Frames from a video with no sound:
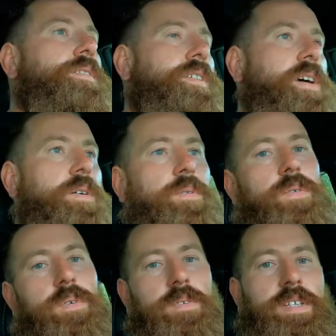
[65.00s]
So,
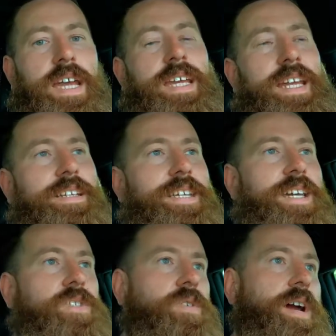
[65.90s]
taking a
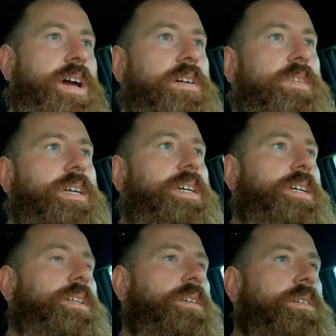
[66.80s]
test drive
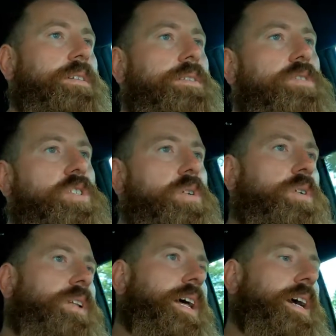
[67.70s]
in Joe
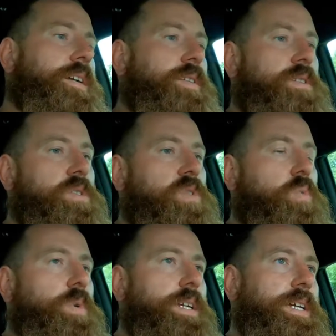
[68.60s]
Glockner's
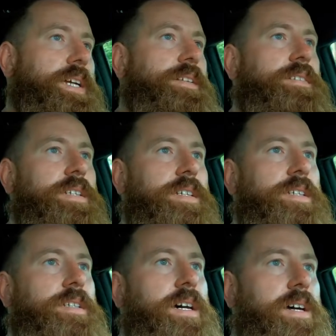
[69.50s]

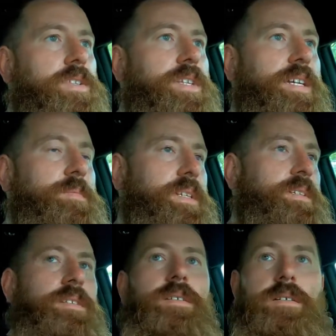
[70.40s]
2018 Dodge Demon,
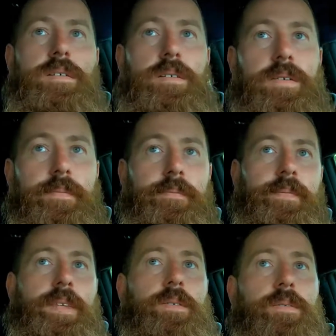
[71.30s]

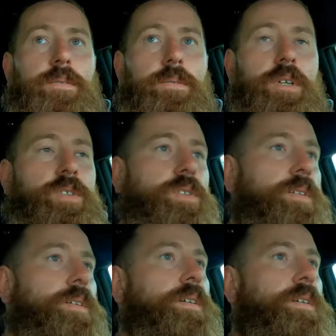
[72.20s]
which
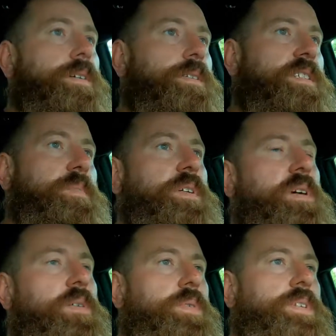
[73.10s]
some of you
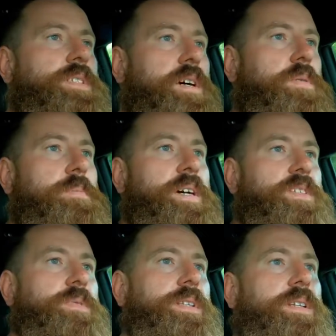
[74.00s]
all would have saw we
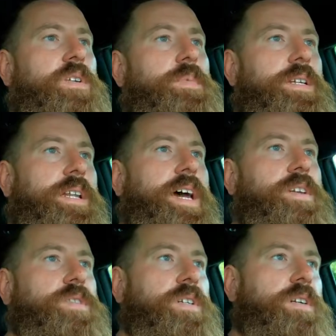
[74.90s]
messed with a little bit
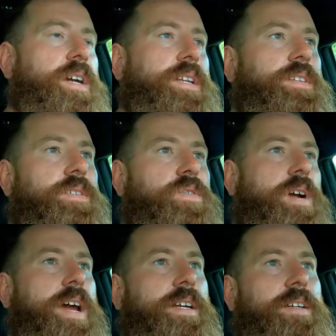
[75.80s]
last year at the
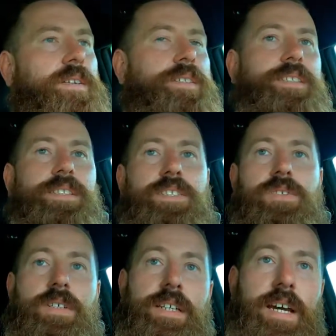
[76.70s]
track during Cincy
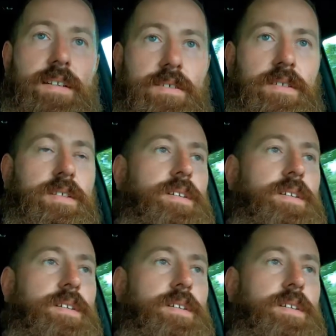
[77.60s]
Street Nights.